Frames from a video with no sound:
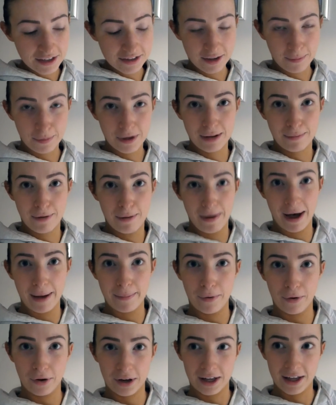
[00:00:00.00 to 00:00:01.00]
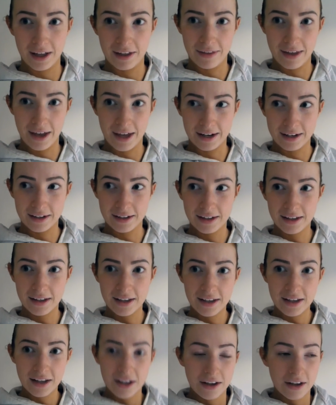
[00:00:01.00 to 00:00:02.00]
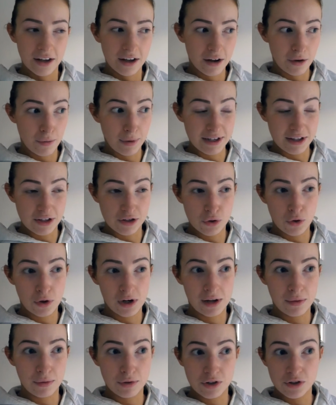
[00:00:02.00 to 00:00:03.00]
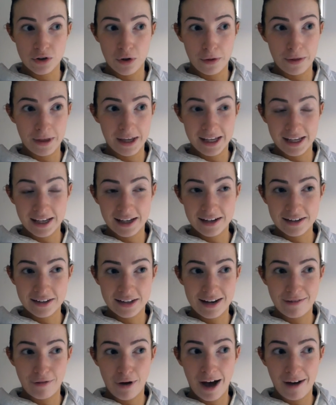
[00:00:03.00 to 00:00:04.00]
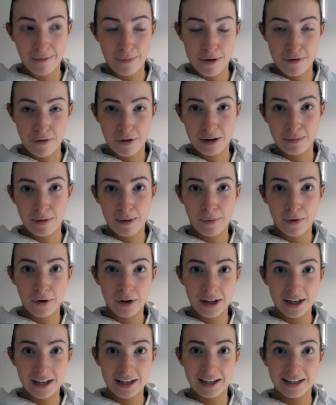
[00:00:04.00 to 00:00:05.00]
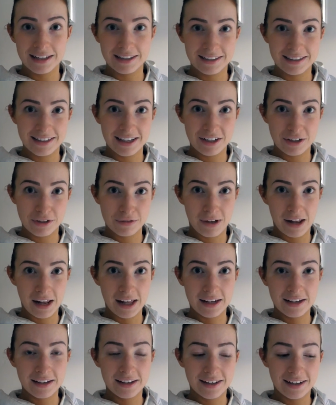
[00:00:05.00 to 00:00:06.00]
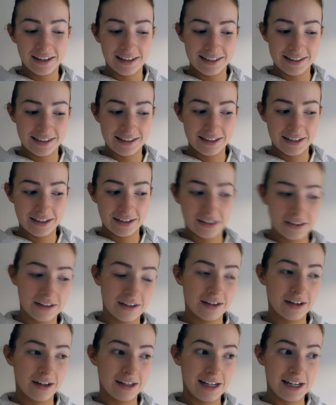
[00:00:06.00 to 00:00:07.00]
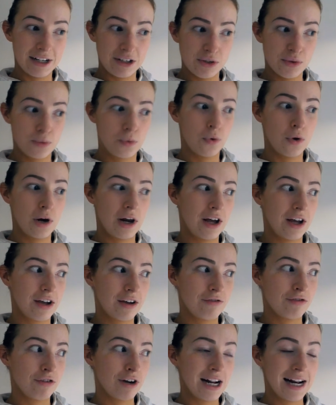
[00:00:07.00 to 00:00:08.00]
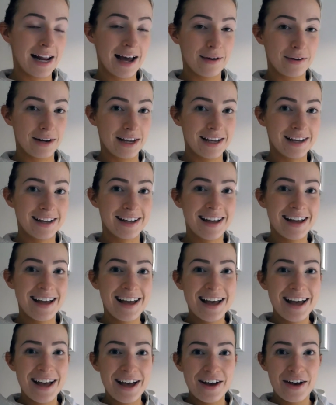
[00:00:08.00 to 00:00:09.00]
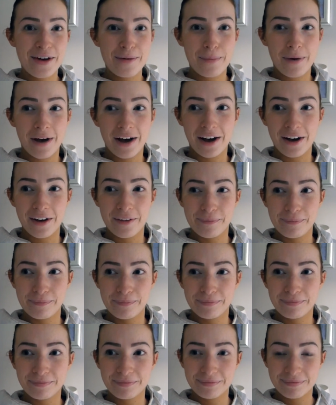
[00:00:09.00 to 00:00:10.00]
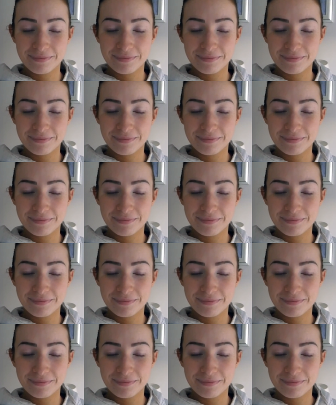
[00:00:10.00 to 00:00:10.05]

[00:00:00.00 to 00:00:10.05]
So I put it in my back pocket and then went to the toilet, which was not thinking, because I never had my phone in my pocket, and it just fell in, and I nearly swore like really loudly, but